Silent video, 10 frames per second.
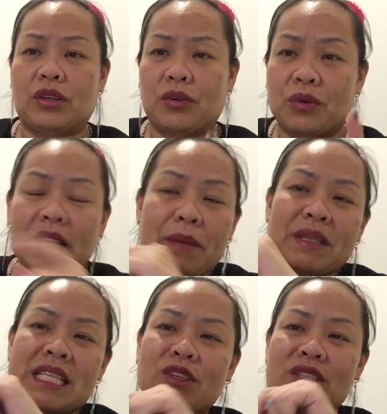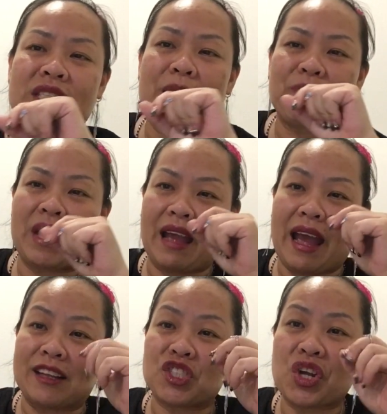Well, let me tell you something.
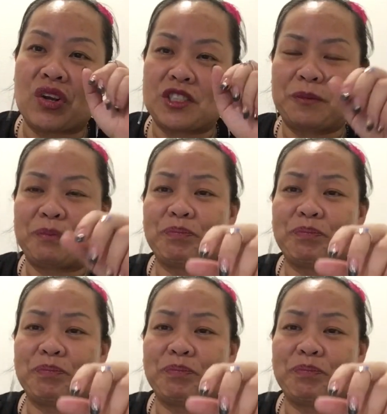At church,